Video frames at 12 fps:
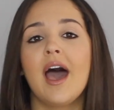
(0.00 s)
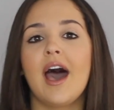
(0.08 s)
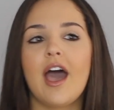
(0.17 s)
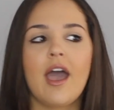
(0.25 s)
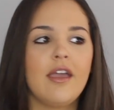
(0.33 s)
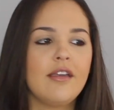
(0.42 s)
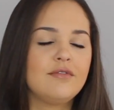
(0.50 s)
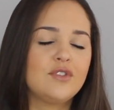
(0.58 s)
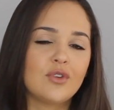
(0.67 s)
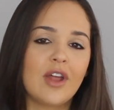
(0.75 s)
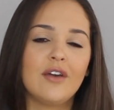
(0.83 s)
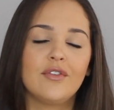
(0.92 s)
I
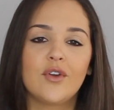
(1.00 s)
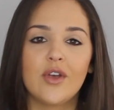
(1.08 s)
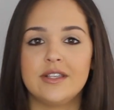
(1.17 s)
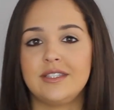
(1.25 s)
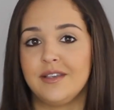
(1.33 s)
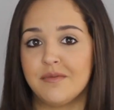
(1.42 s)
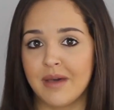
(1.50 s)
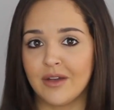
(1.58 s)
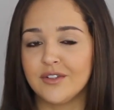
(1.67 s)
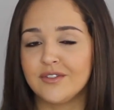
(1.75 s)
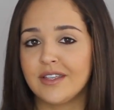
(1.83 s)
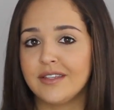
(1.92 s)
don't have crazy
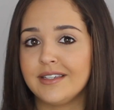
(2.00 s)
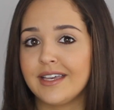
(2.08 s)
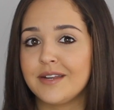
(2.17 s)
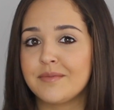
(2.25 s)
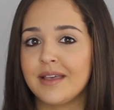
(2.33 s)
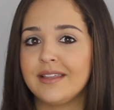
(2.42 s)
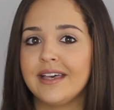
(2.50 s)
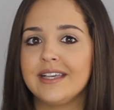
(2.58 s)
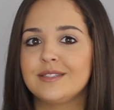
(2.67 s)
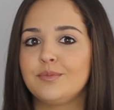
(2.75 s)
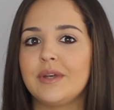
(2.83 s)
amount of cellulite in my legs,